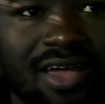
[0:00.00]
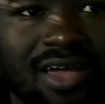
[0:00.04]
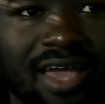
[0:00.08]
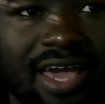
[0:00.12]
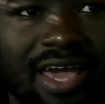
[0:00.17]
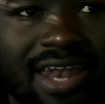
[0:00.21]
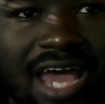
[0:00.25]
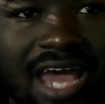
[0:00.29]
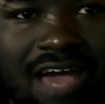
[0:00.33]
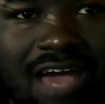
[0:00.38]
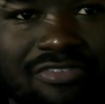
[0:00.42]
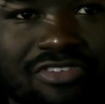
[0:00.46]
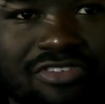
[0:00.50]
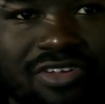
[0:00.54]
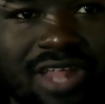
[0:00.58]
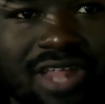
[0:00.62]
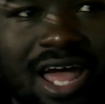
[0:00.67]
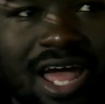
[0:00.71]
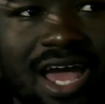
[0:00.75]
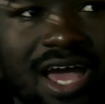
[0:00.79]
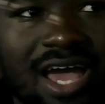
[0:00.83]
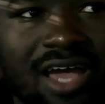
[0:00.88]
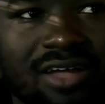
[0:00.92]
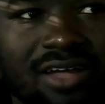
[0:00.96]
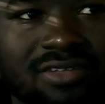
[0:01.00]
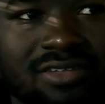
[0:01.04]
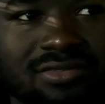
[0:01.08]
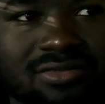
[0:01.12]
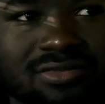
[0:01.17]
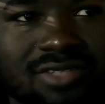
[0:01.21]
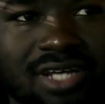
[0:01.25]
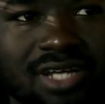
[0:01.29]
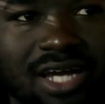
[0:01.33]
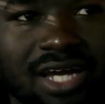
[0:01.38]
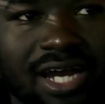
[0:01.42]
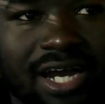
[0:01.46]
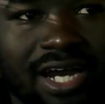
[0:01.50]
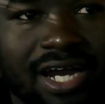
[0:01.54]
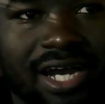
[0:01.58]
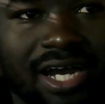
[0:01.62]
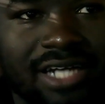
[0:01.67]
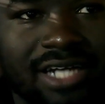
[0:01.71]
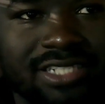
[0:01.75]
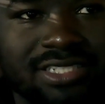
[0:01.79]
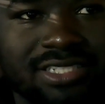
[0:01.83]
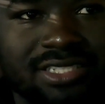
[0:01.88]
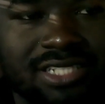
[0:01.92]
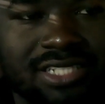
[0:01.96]
And after that,
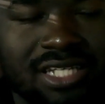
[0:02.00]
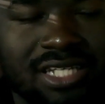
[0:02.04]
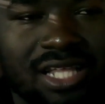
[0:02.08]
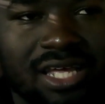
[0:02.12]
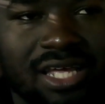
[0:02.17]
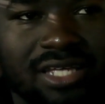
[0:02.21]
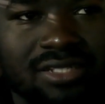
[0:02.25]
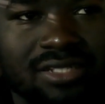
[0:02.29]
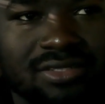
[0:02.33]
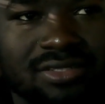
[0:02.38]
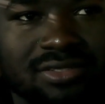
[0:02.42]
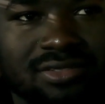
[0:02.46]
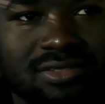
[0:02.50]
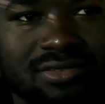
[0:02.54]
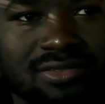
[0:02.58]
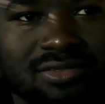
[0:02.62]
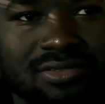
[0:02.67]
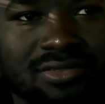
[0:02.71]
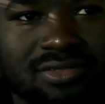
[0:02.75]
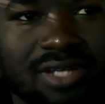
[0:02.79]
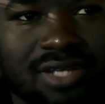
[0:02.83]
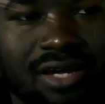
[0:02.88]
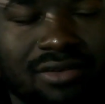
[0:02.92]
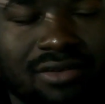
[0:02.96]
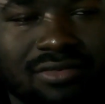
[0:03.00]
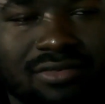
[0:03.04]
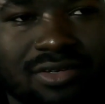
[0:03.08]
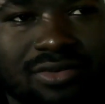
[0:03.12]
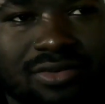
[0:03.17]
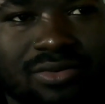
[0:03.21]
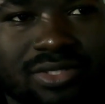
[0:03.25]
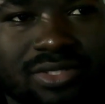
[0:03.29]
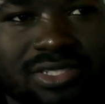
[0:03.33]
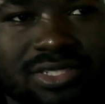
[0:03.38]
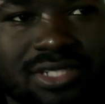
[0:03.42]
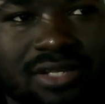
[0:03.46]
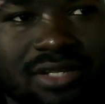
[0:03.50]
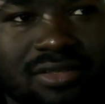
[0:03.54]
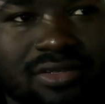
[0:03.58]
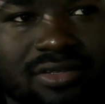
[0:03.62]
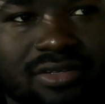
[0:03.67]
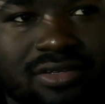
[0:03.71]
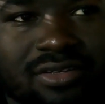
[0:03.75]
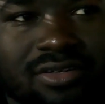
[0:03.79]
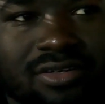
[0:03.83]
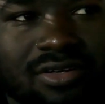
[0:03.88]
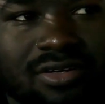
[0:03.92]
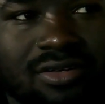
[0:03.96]
I just did like, I don't know, what's that
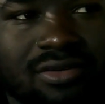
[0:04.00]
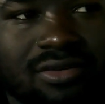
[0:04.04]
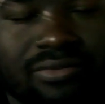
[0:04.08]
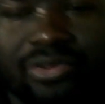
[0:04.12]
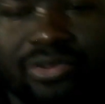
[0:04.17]
thing called?